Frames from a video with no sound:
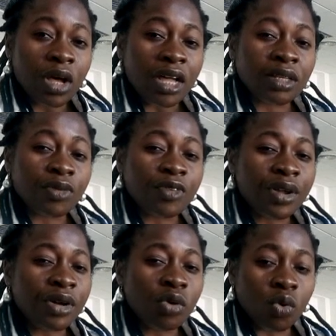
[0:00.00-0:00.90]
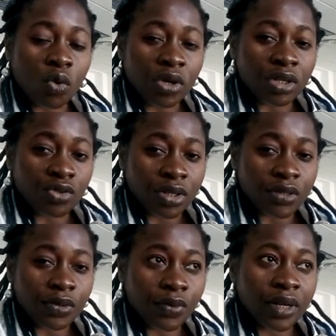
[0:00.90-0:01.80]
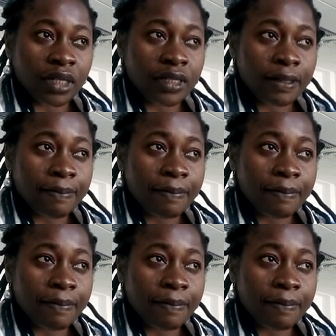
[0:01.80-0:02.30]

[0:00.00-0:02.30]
at very low interest rate.